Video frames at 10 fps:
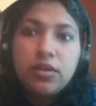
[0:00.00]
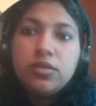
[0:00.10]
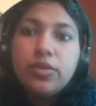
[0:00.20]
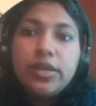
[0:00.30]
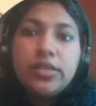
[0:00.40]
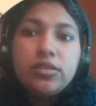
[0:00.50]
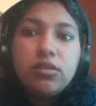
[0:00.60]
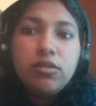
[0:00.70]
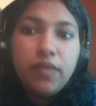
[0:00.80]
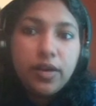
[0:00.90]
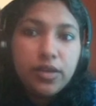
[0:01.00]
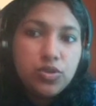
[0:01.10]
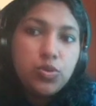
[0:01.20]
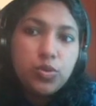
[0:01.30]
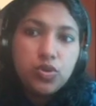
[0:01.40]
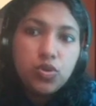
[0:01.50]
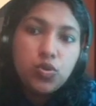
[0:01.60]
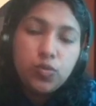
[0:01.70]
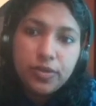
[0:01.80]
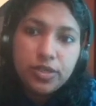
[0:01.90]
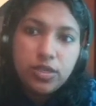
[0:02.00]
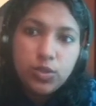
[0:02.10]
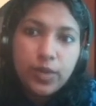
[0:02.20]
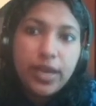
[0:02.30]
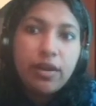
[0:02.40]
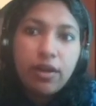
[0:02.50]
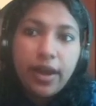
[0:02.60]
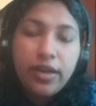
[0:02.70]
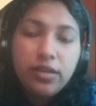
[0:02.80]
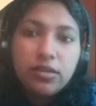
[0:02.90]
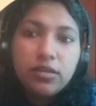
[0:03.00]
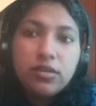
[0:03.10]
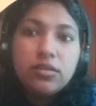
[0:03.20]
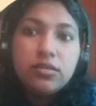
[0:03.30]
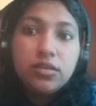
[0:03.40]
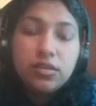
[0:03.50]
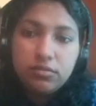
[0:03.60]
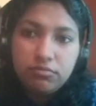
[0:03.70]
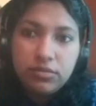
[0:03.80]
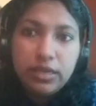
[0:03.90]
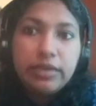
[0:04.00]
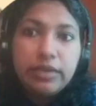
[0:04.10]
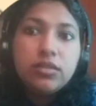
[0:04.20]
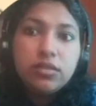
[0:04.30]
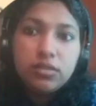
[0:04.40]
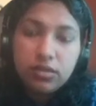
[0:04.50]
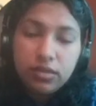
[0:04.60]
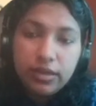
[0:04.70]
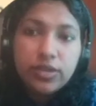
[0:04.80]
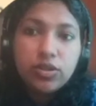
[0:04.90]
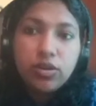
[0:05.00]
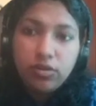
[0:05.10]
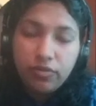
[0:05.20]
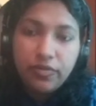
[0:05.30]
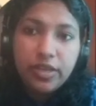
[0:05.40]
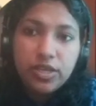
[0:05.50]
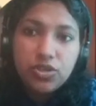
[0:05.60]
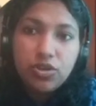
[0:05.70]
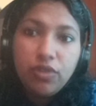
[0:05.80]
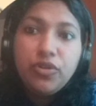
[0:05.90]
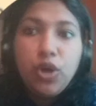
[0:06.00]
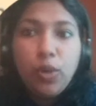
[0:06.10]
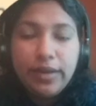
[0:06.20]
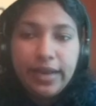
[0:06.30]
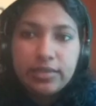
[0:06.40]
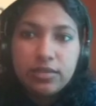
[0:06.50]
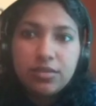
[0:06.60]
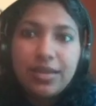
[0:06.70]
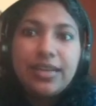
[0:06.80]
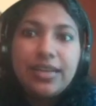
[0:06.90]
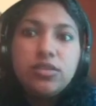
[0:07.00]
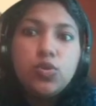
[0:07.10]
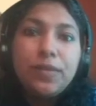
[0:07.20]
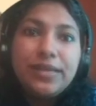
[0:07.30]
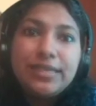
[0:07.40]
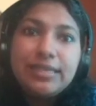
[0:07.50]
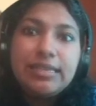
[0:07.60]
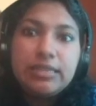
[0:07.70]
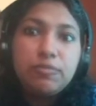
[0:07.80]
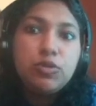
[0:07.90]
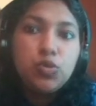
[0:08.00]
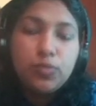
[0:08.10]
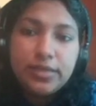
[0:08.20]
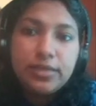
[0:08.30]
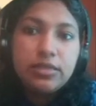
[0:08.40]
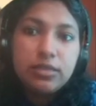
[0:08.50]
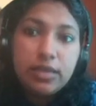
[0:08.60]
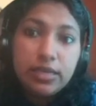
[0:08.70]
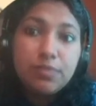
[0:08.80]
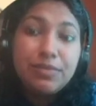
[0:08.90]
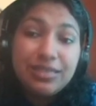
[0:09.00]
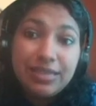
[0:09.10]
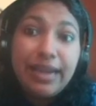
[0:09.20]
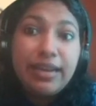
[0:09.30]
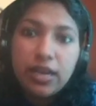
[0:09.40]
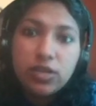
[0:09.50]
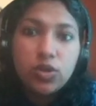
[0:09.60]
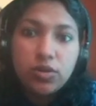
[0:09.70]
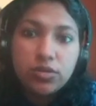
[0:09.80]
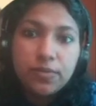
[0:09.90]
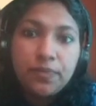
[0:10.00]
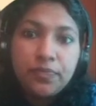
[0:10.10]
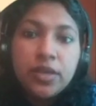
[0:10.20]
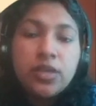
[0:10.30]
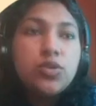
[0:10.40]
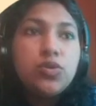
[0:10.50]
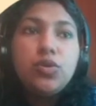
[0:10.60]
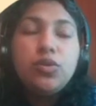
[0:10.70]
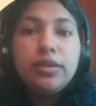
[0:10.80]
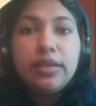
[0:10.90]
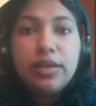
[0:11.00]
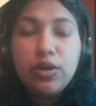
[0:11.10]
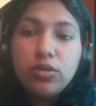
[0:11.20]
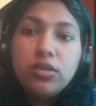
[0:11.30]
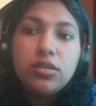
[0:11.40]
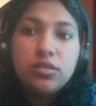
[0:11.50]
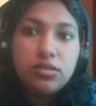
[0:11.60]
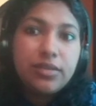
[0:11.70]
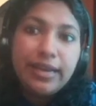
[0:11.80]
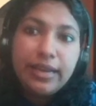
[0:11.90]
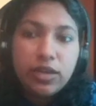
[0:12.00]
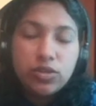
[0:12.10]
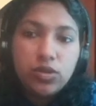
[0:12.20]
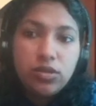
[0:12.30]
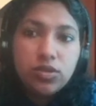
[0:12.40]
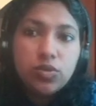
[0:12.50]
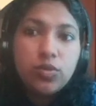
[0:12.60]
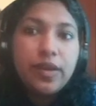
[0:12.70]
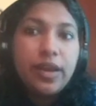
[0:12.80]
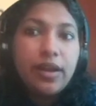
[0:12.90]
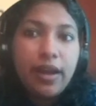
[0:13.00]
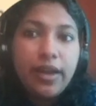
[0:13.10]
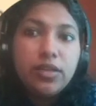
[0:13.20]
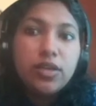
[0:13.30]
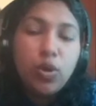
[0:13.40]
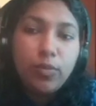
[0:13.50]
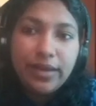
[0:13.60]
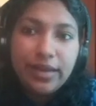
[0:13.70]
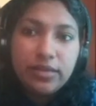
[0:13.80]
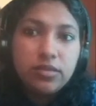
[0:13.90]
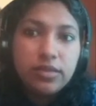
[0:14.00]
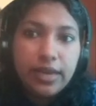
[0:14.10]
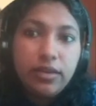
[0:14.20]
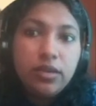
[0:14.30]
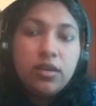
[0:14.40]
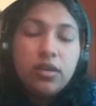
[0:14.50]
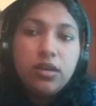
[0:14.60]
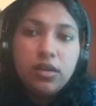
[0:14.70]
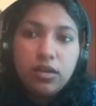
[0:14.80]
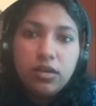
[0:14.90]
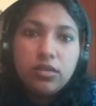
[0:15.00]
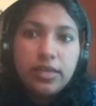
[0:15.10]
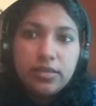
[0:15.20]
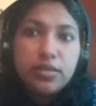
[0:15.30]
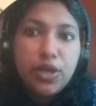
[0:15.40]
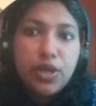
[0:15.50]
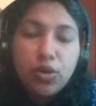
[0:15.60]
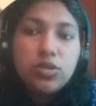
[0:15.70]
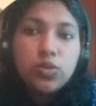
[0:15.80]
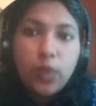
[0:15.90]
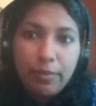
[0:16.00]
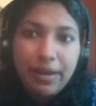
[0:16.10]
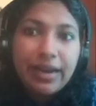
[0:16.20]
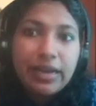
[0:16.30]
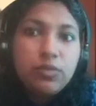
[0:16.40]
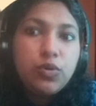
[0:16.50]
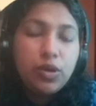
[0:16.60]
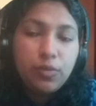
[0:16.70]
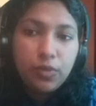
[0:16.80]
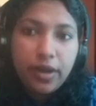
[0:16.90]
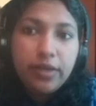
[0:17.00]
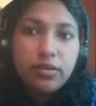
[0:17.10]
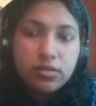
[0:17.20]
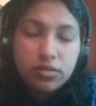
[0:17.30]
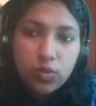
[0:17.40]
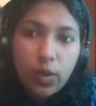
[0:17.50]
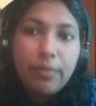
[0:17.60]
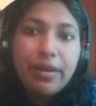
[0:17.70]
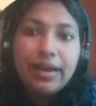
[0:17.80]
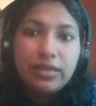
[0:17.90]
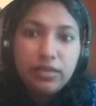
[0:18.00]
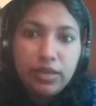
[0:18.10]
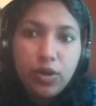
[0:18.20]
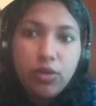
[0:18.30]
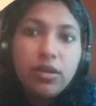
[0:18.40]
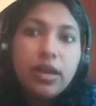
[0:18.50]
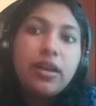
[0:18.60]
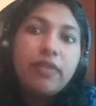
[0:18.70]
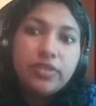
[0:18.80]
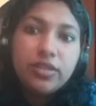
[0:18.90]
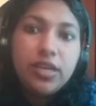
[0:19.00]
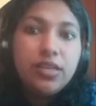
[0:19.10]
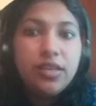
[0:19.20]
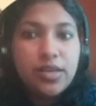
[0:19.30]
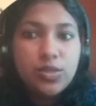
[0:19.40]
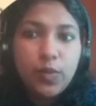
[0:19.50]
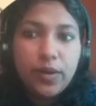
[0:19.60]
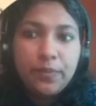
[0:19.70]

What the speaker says: So, instead of 1s2, 2s2, 2p6, we can write the near the electronic configuration noble gases, that is 2p6, up to 2p6, that is means 10 electrons. So, you know, neon is a 10 electron, so we can write the noble gas 10, that is neon, square bracket, we can write a square bracket neon, and after that 3s1.